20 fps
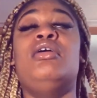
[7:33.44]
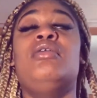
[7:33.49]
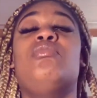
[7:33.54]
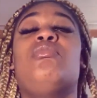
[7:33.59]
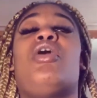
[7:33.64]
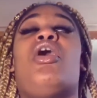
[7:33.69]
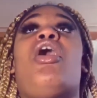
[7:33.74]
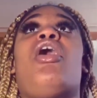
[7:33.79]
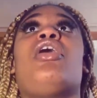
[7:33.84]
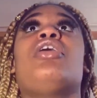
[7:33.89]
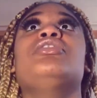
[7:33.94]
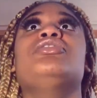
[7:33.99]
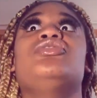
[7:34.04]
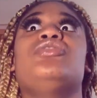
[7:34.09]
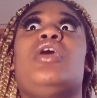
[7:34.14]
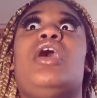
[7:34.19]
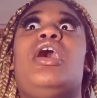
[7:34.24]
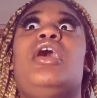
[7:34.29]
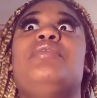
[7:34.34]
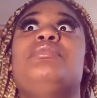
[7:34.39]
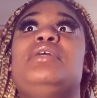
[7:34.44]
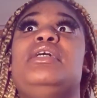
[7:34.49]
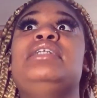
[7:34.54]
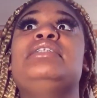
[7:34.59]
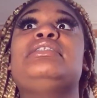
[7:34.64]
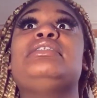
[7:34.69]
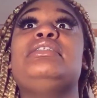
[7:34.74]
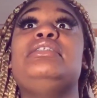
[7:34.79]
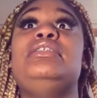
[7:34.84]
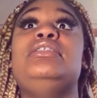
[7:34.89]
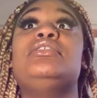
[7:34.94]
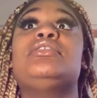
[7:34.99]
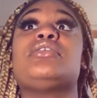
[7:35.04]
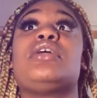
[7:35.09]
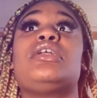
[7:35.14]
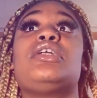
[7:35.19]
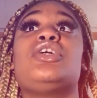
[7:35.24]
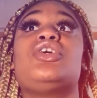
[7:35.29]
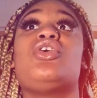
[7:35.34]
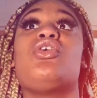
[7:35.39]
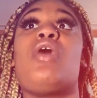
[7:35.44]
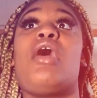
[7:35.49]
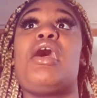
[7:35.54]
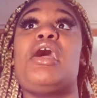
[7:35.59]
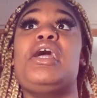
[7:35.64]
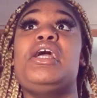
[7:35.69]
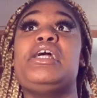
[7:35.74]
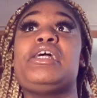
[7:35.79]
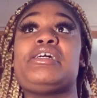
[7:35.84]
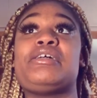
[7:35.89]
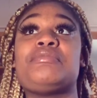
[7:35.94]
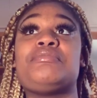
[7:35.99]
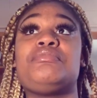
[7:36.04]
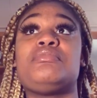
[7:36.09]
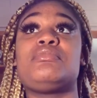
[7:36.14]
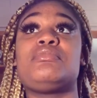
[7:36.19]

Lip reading: my heart dropped, instantly started crying.